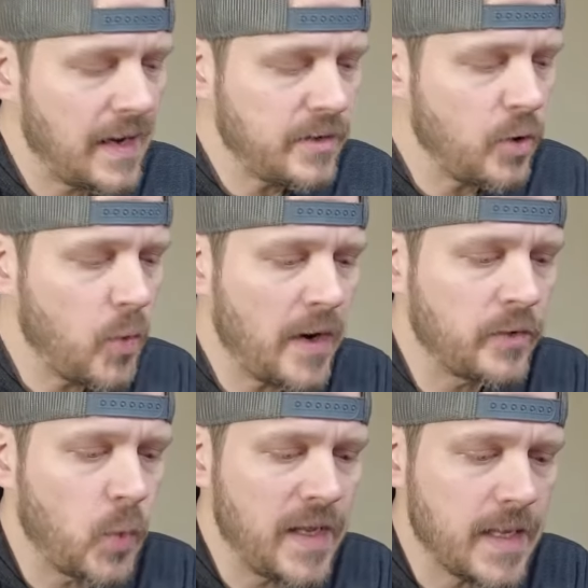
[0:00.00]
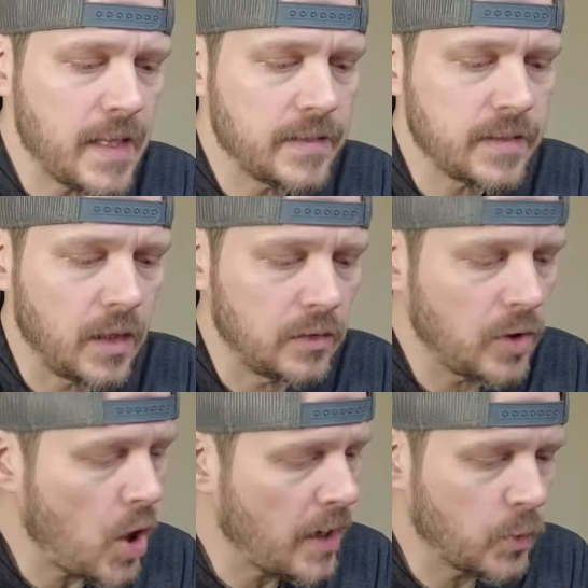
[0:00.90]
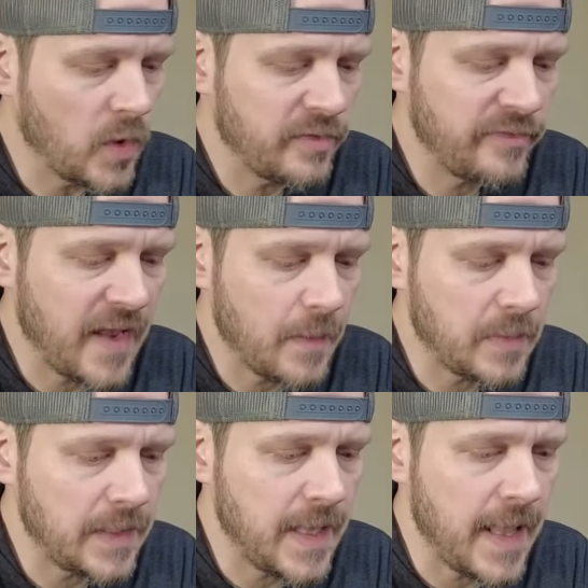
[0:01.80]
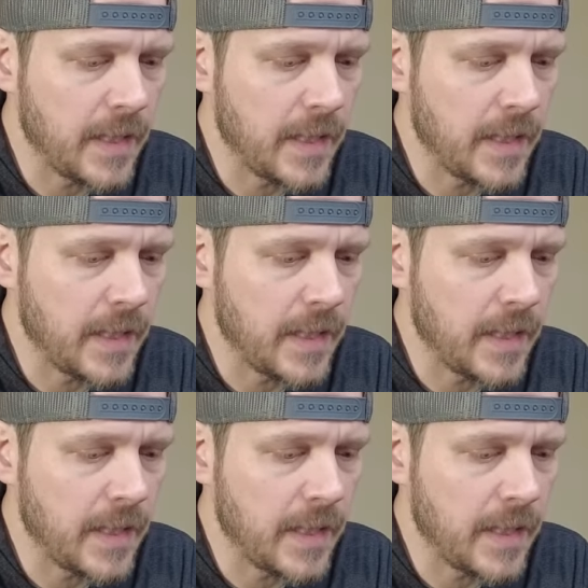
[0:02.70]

I go away on the weekends a lot with family,